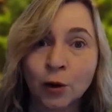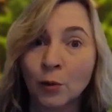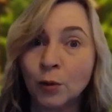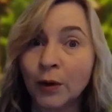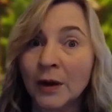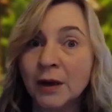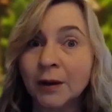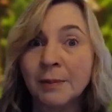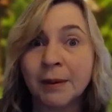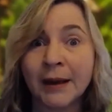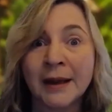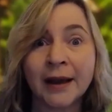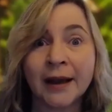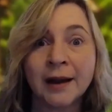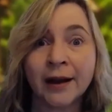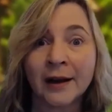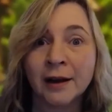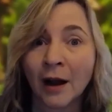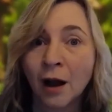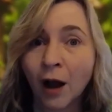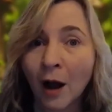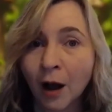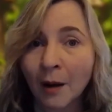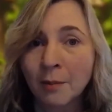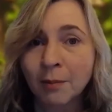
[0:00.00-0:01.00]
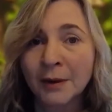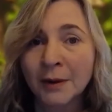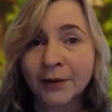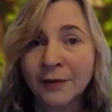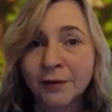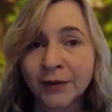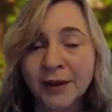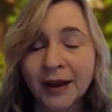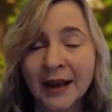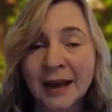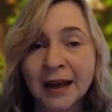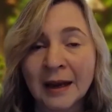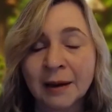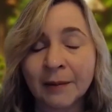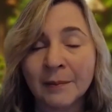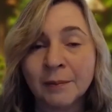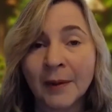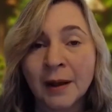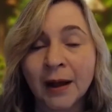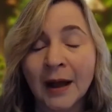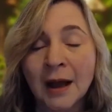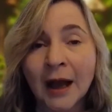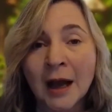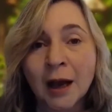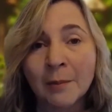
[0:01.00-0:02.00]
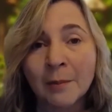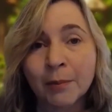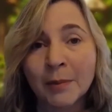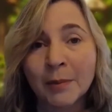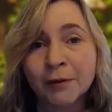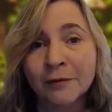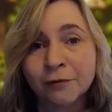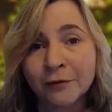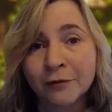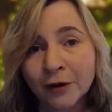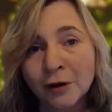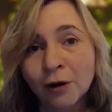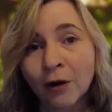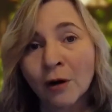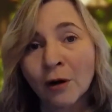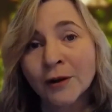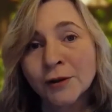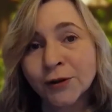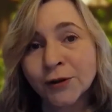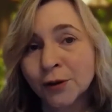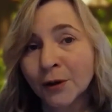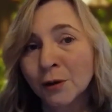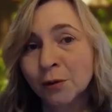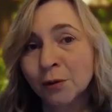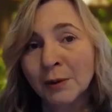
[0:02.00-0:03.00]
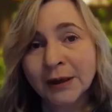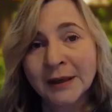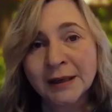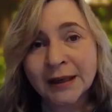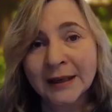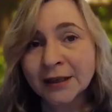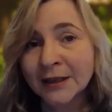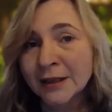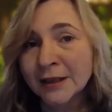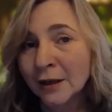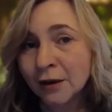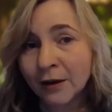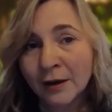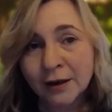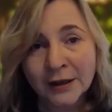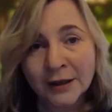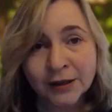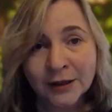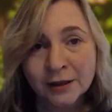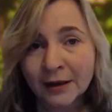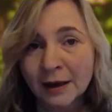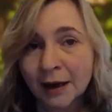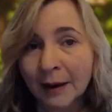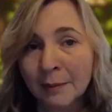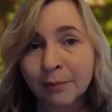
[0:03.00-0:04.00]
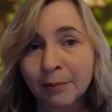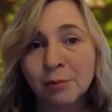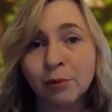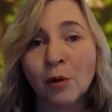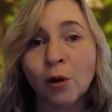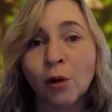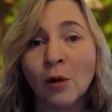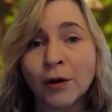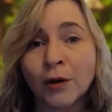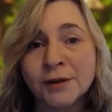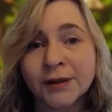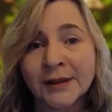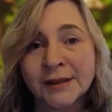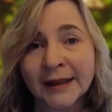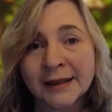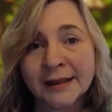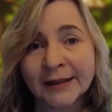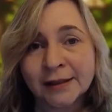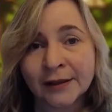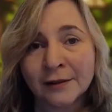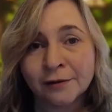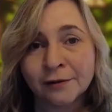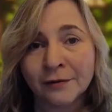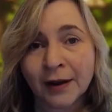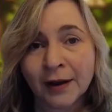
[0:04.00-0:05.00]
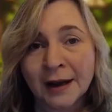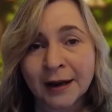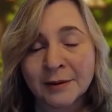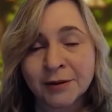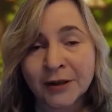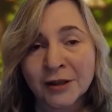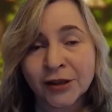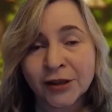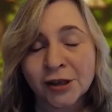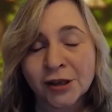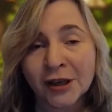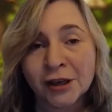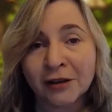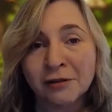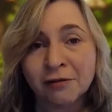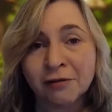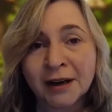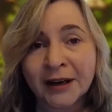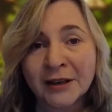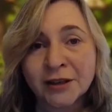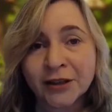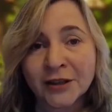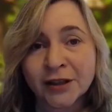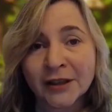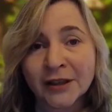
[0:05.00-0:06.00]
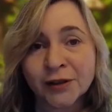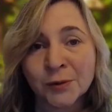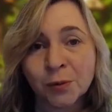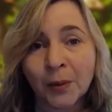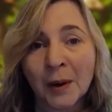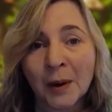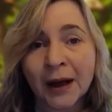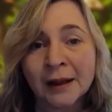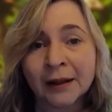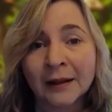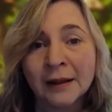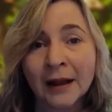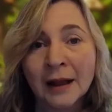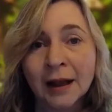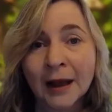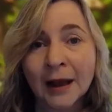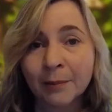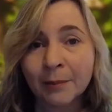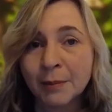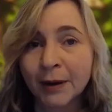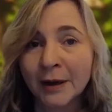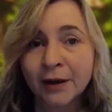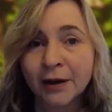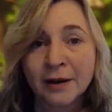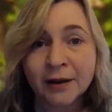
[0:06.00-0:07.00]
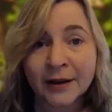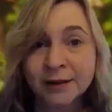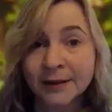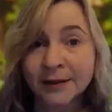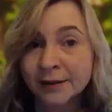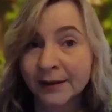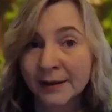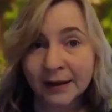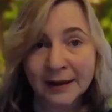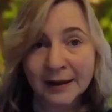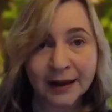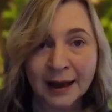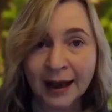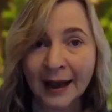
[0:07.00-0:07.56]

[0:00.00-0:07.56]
will be a common theme, but for also we need to look at a broad sense of deterioration as well, because